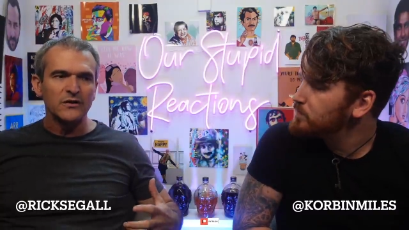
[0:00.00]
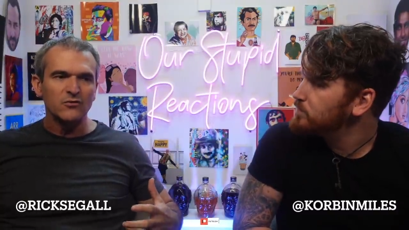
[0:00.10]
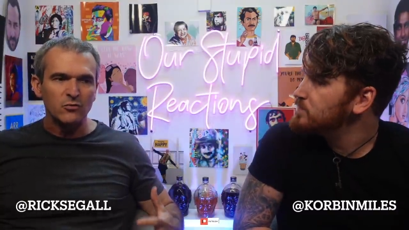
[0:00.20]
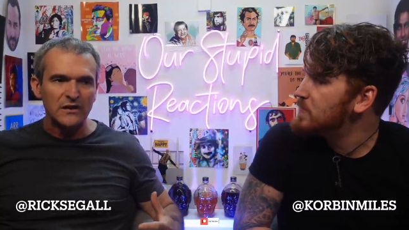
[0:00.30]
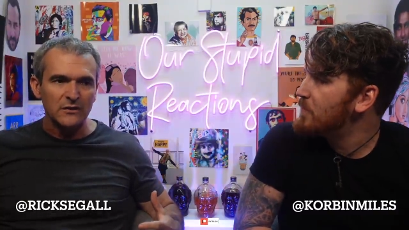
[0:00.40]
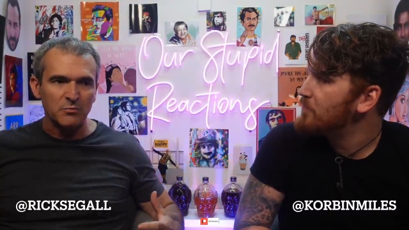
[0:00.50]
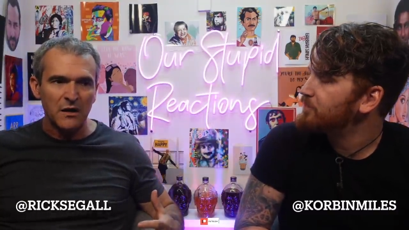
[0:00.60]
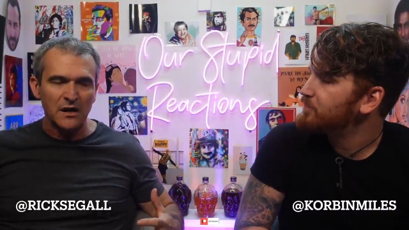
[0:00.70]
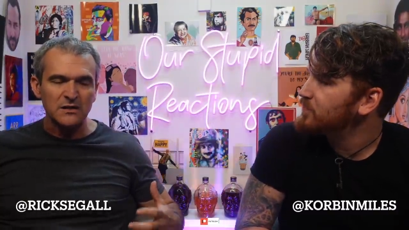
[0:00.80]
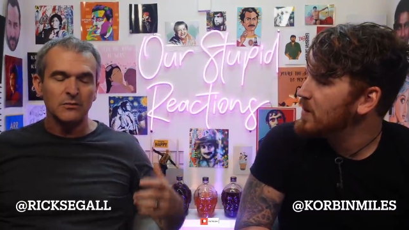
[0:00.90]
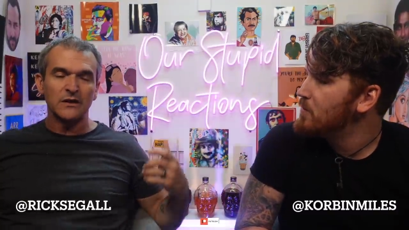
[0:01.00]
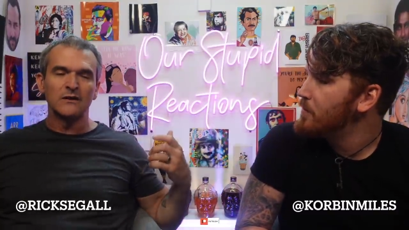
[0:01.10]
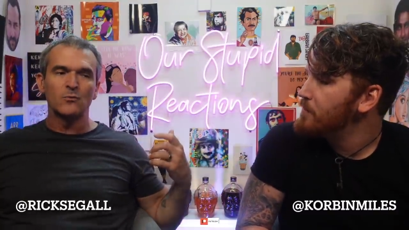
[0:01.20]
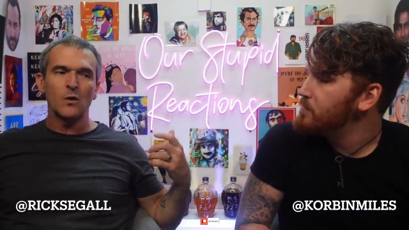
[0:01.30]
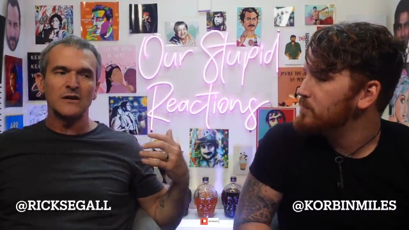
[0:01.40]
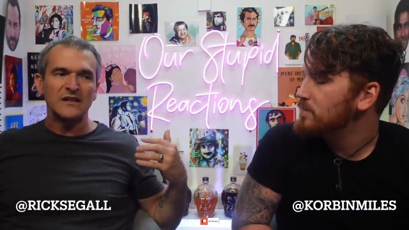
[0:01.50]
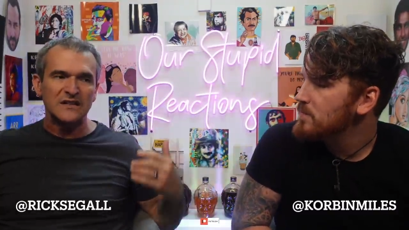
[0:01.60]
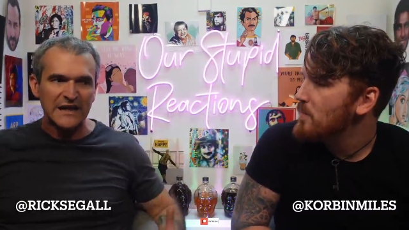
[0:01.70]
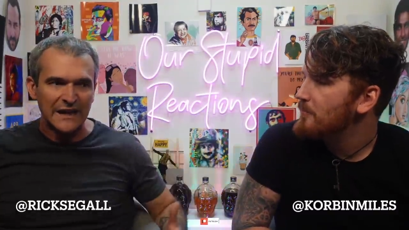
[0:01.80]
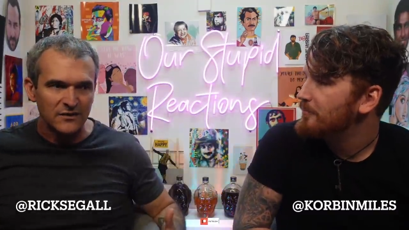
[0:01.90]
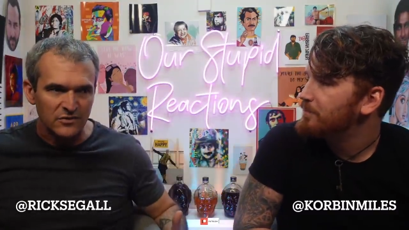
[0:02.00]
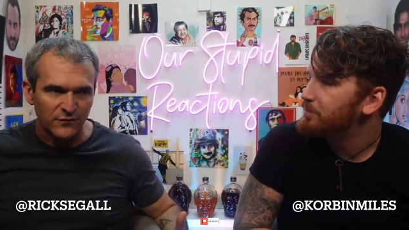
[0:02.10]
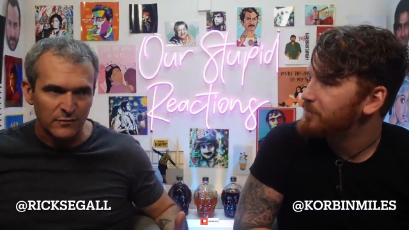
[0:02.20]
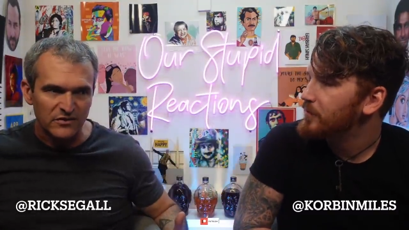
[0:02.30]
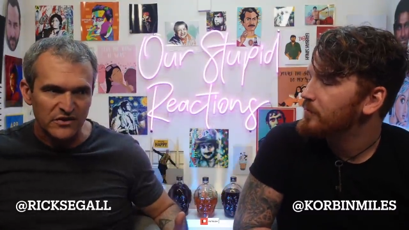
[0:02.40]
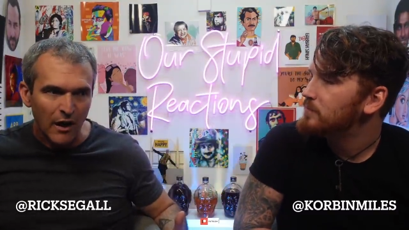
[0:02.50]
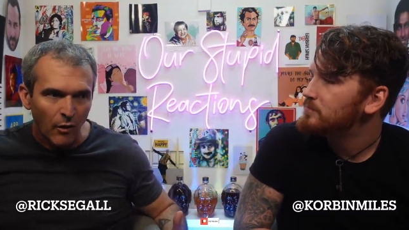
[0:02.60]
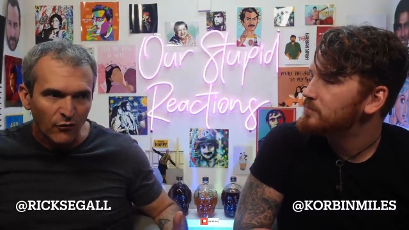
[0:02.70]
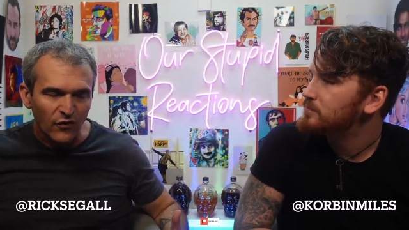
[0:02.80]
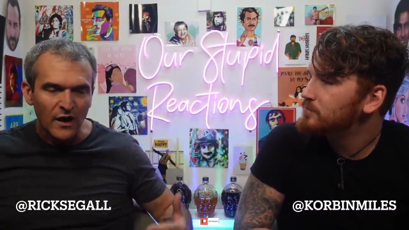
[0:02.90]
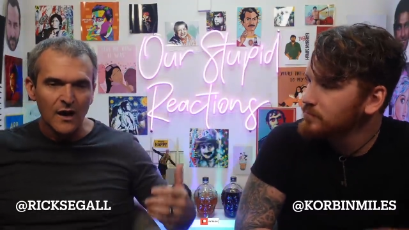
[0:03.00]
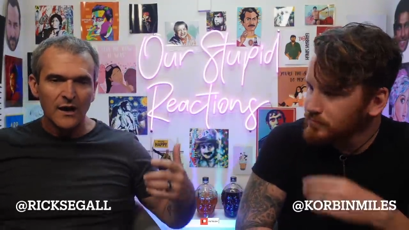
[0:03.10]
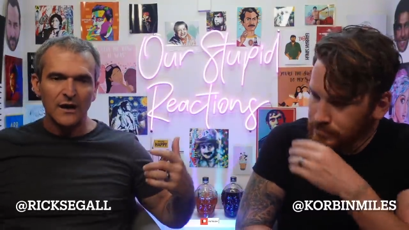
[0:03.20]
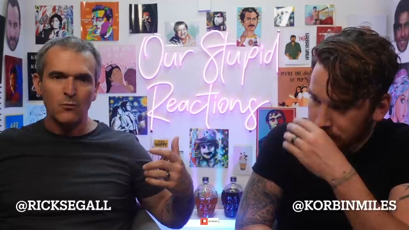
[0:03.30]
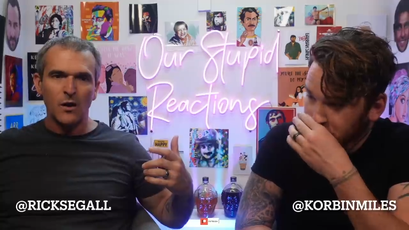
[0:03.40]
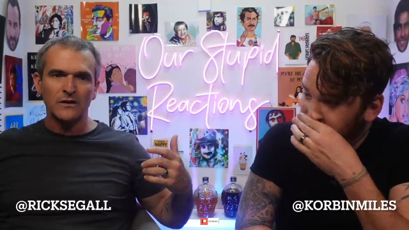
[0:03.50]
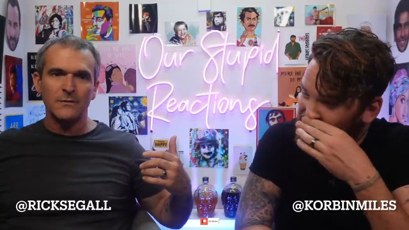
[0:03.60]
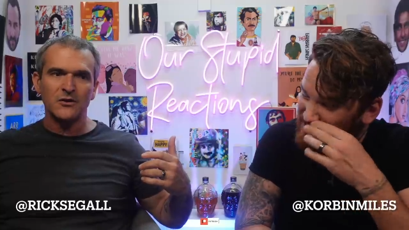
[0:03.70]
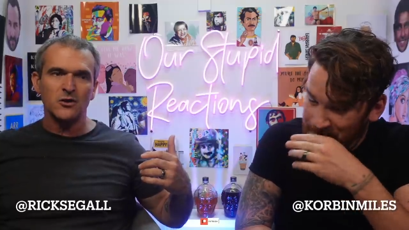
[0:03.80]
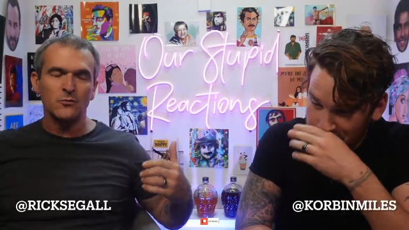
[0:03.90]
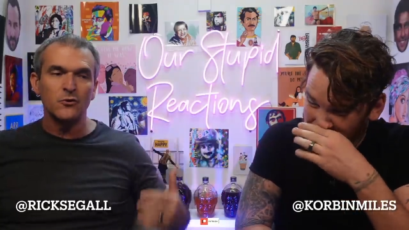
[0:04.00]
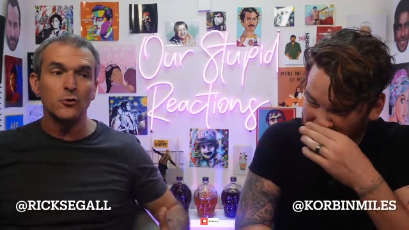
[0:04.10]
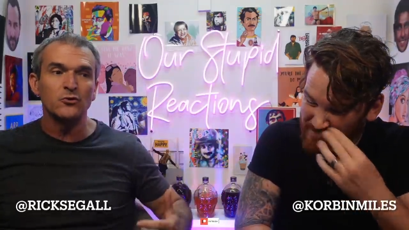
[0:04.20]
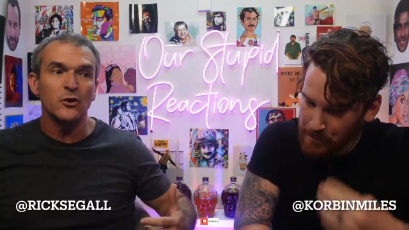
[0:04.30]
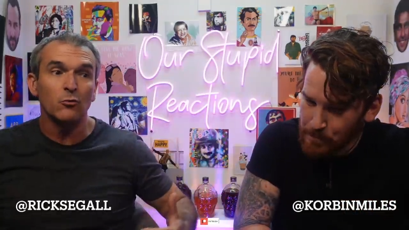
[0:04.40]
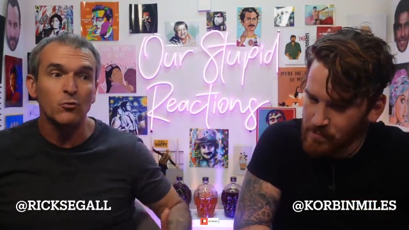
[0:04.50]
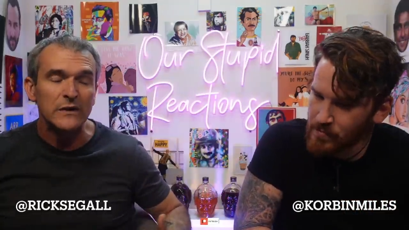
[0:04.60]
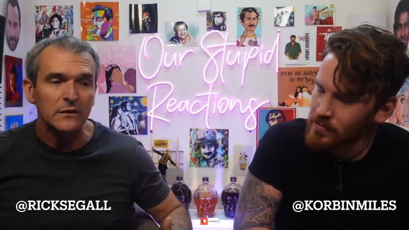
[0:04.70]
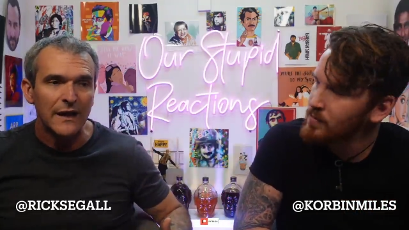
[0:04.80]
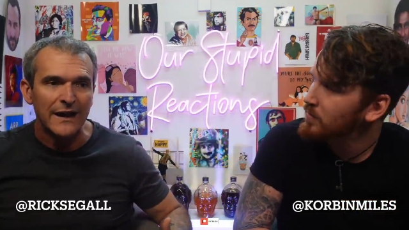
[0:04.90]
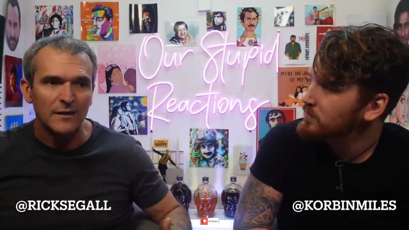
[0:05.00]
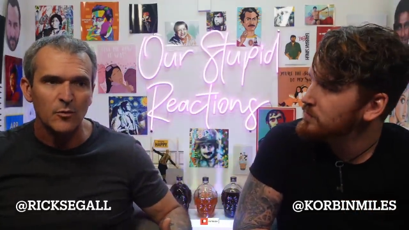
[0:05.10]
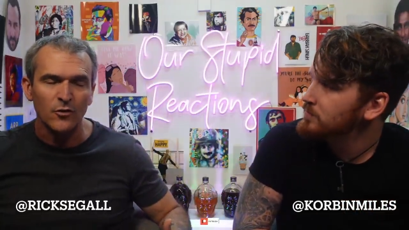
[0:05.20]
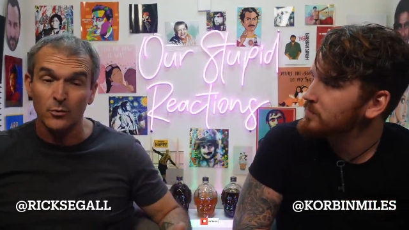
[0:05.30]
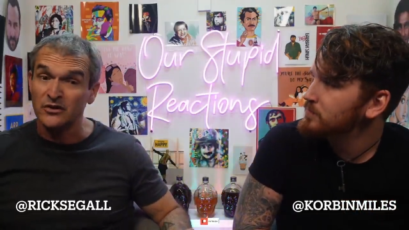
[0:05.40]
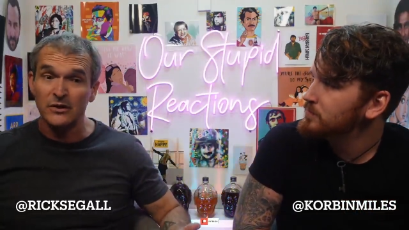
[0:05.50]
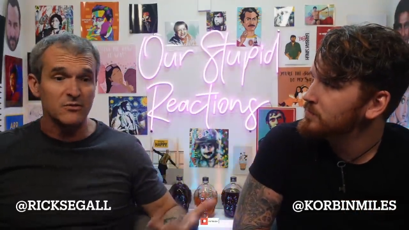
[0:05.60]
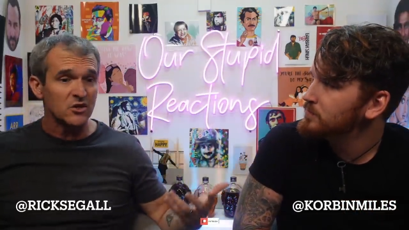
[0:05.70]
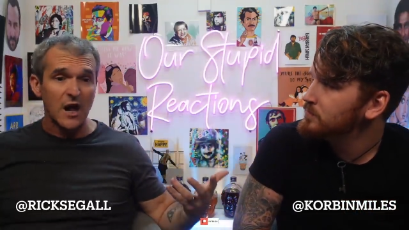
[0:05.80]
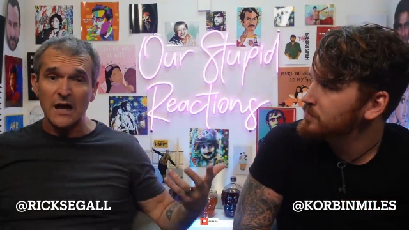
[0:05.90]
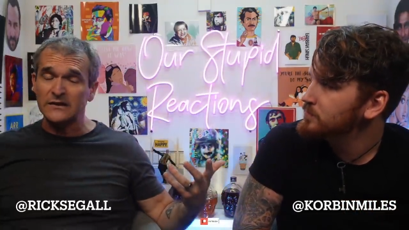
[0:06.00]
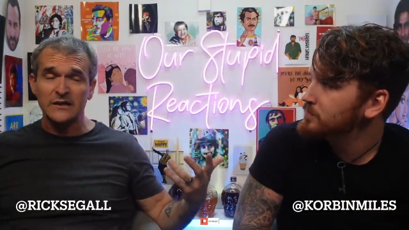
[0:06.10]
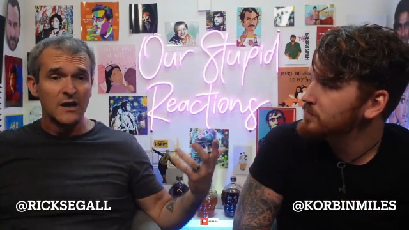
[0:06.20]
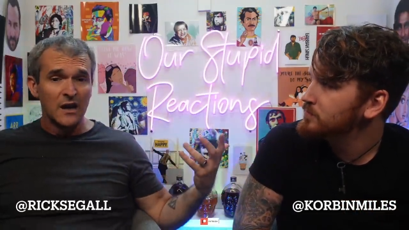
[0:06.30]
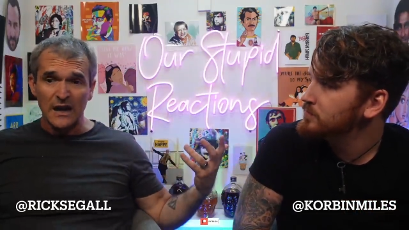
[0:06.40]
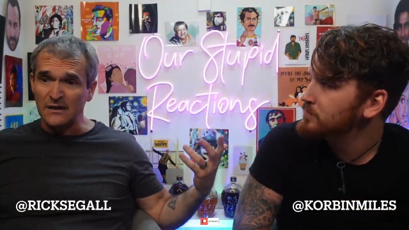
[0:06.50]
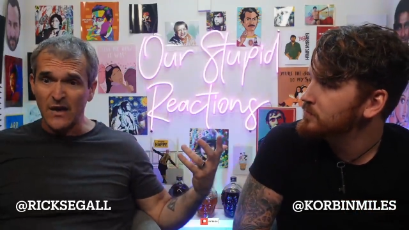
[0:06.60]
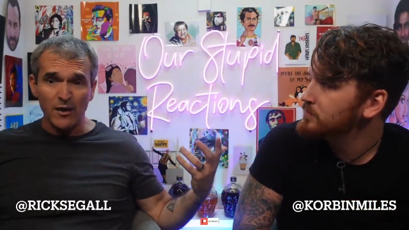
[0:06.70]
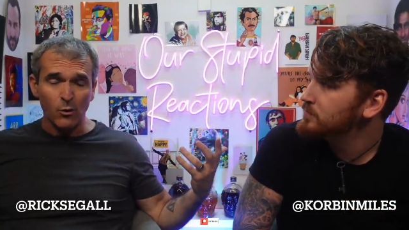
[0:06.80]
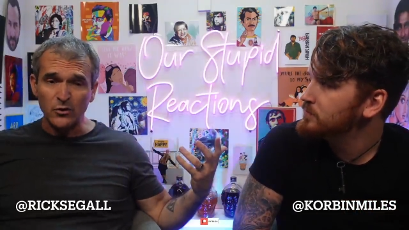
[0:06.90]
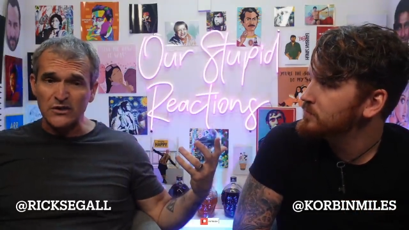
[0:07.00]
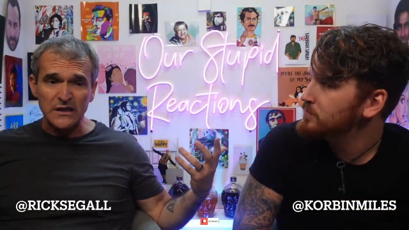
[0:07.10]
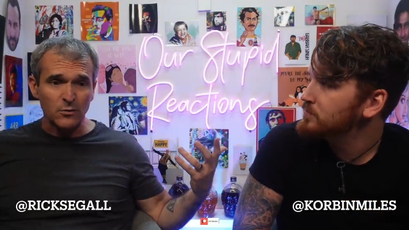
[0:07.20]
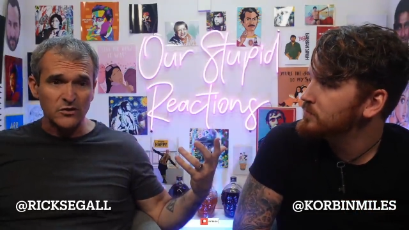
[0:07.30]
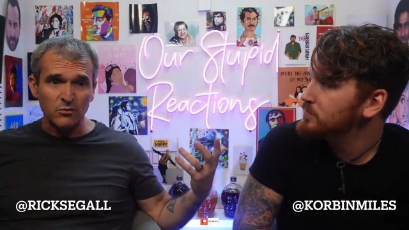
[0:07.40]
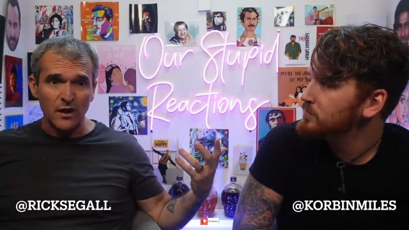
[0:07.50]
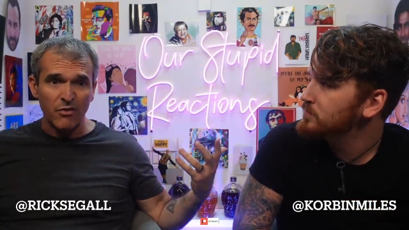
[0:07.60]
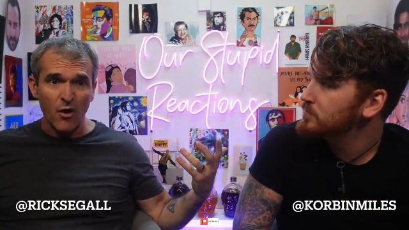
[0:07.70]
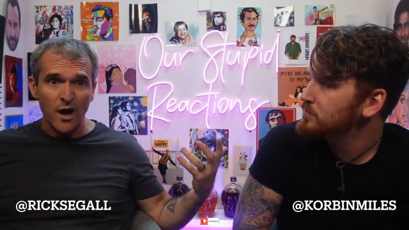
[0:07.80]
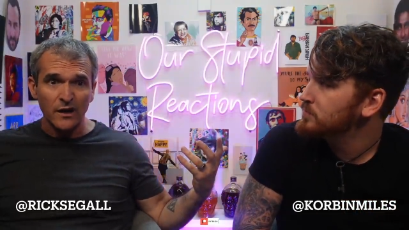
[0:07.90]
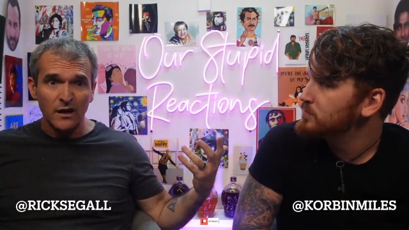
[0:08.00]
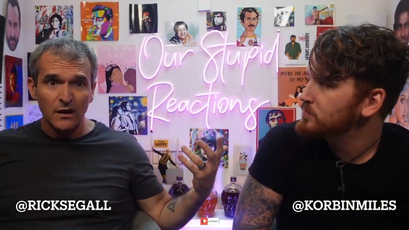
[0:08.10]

Speaker 1: and as real as possible. He didn't want any stand-ins for himself. He wanted to make sure they were using a real animal. There were some shots in that whole sequence where I thought,